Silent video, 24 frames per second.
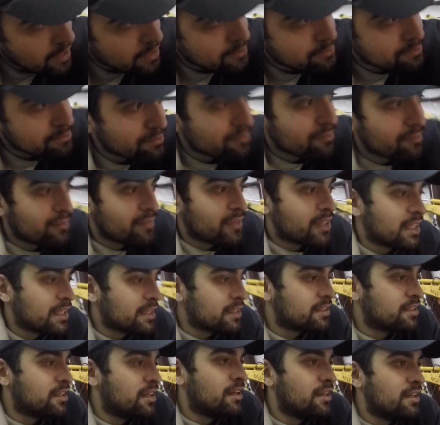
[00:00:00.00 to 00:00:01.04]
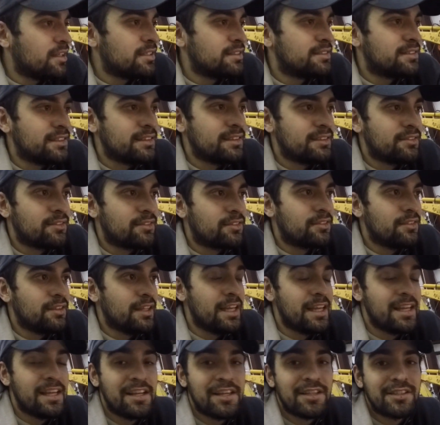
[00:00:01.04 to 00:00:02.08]
it because
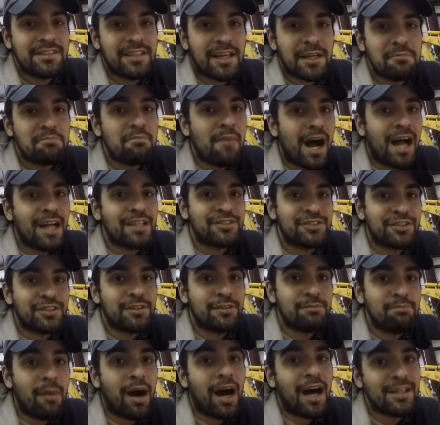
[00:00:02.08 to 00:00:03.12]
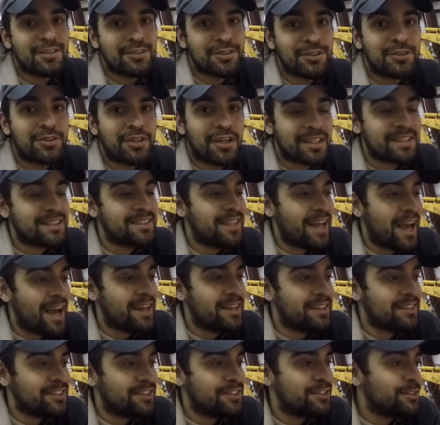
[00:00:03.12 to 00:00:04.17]
it is like monster truck
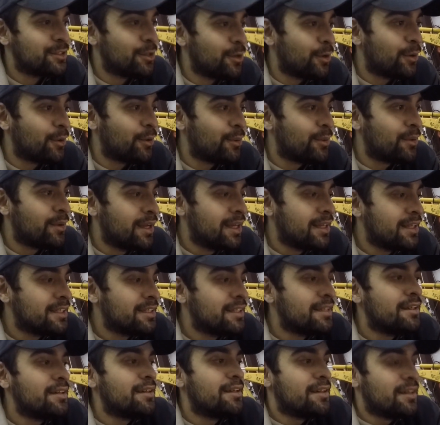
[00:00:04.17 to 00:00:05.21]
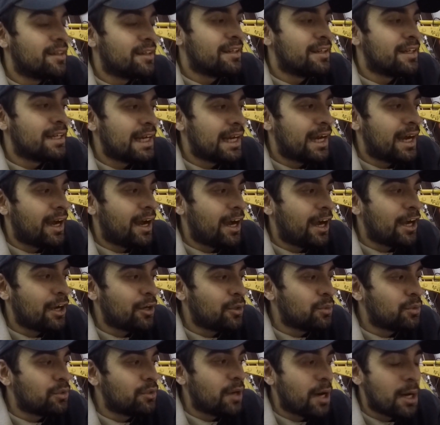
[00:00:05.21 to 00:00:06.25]
status. So I
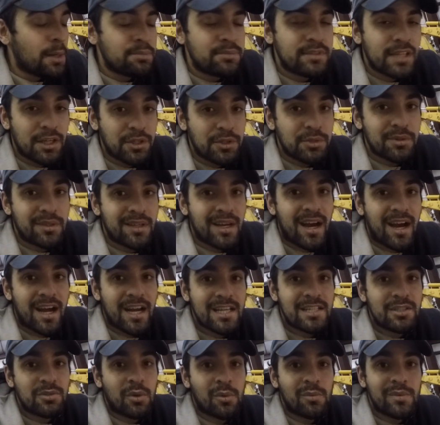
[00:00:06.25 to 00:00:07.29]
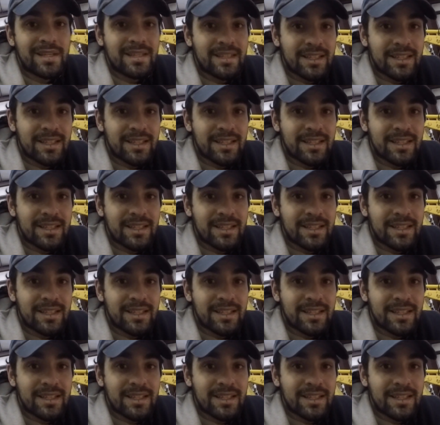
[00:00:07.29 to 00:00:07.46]
will update you guys when we